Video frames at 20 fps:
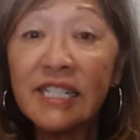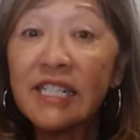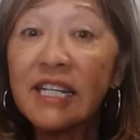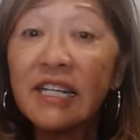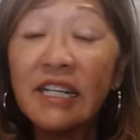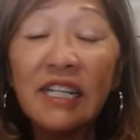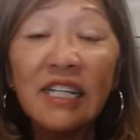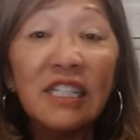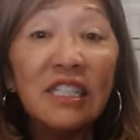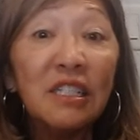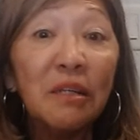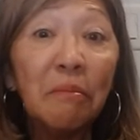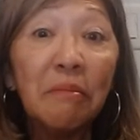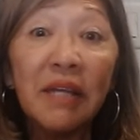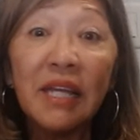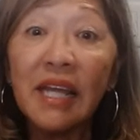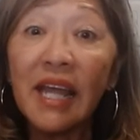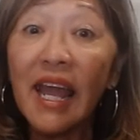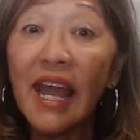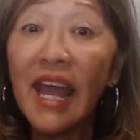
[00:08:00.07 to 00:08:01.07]
doesn't need to
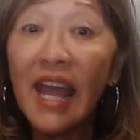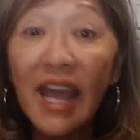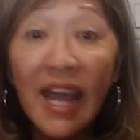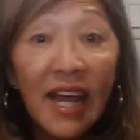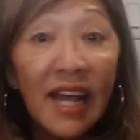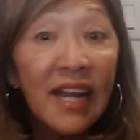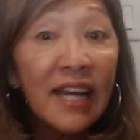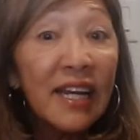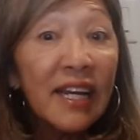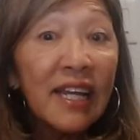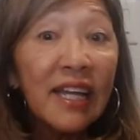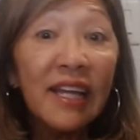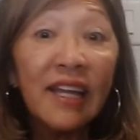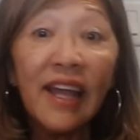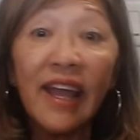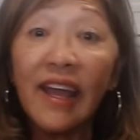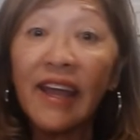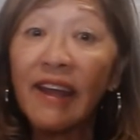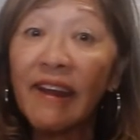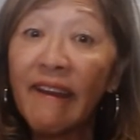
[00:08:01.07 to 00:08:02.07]
be
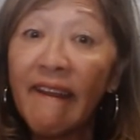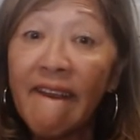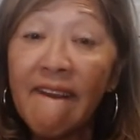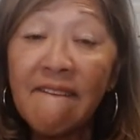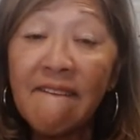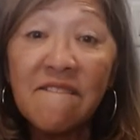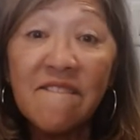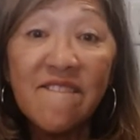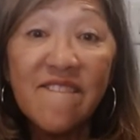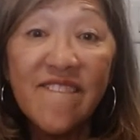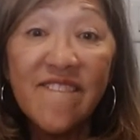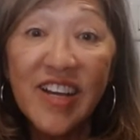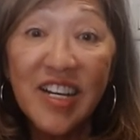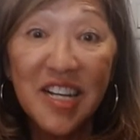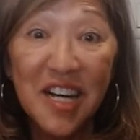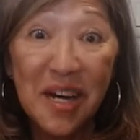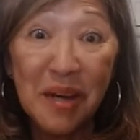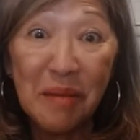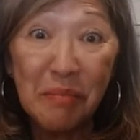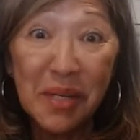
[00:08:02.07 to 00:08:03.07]
any
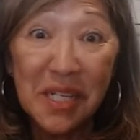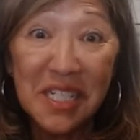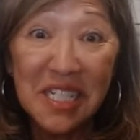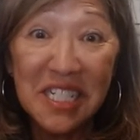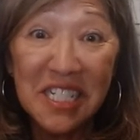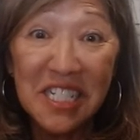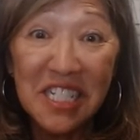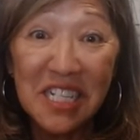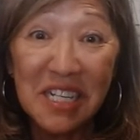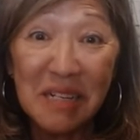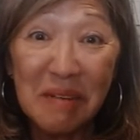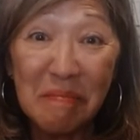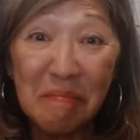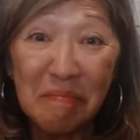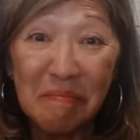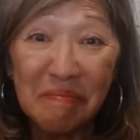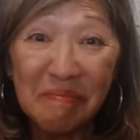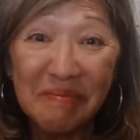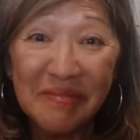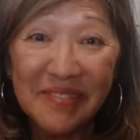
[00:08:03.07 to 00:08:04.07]
competition.